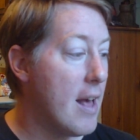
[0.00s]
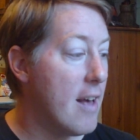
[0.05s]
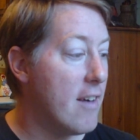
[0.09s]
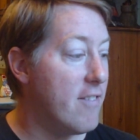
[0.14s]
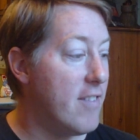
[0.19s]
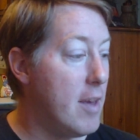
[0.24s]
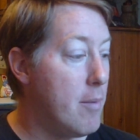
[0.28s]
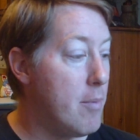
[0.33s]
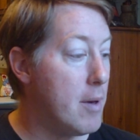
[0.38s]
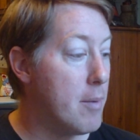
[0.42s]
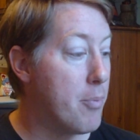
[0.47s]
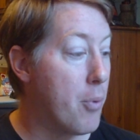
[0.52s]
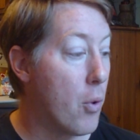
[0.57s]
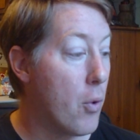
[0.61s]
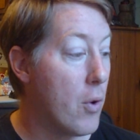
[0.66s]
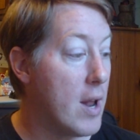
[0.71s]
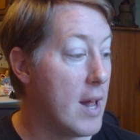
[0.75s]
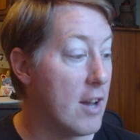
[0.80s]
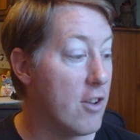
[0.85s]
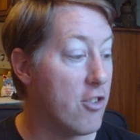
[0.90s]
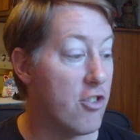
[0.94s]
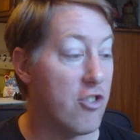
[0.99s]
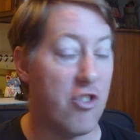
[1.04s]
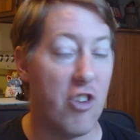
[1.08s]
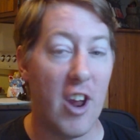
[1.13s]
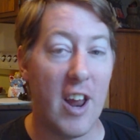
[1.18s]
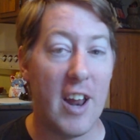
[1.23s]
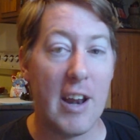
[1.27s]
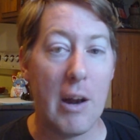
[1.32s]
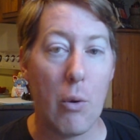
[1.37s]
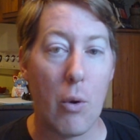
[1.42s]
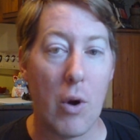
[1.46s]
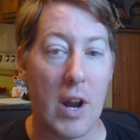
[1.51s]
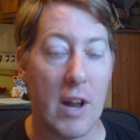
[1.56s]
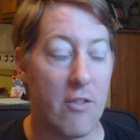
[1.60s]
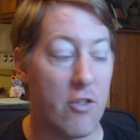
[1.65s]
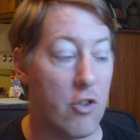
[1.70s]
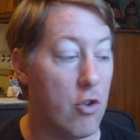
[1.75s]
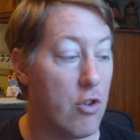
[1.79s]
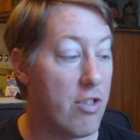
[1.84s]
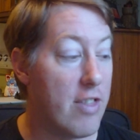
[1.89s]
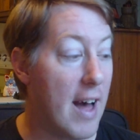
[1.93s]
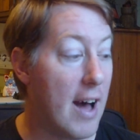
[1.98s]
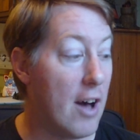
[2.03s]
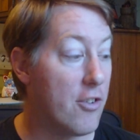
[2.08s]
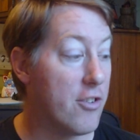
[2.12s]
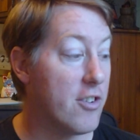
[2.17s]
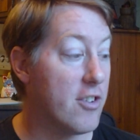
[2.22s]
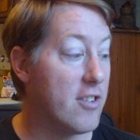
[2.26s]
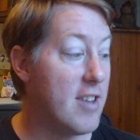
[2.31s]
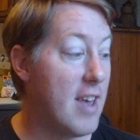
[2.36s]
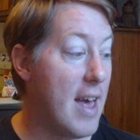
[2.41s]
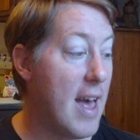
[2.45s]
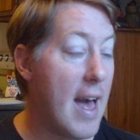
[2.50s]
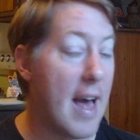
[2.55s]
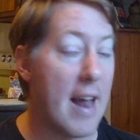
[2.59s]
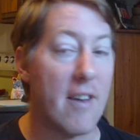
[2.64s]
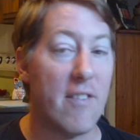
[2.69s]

Phoebe Prince, January of 2010,